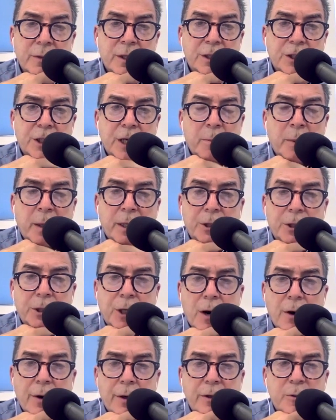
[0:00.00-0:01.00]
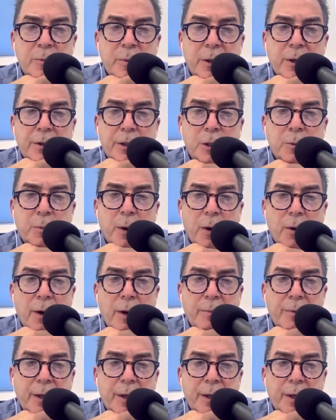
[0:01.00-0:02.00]
Jay Bhattacharya, who's been on this
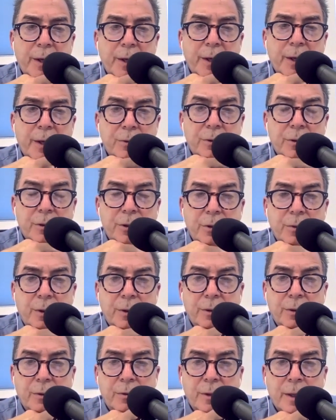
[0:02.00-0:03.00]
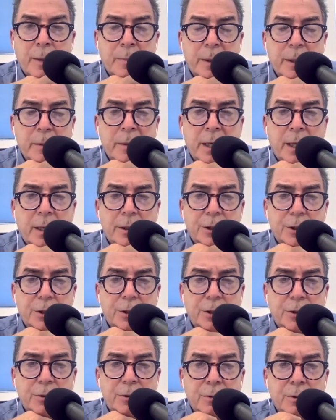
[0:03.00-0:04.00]
program, the two other
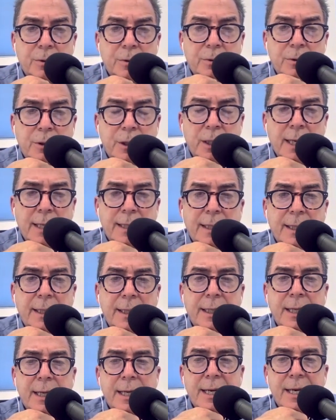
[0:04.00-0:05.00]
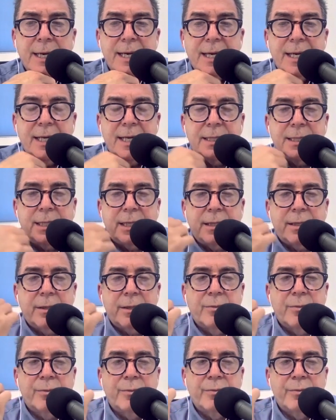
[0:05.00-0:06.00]
epidemiologists who signed it. Sunetra Gupta and